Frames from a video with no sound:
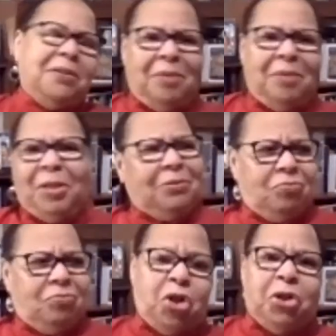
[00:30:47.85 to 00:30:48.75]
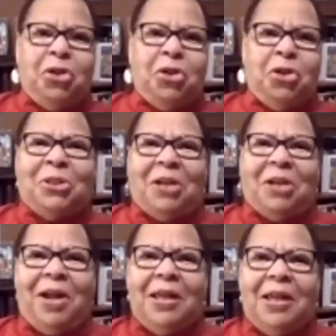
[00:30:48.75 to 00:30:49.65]
I mean, we shouldn't use that,
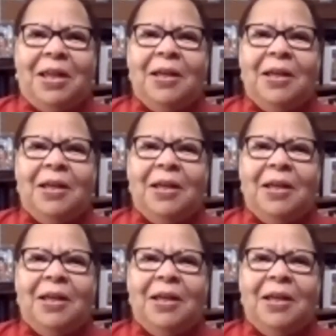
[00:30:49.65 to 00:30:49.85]
right?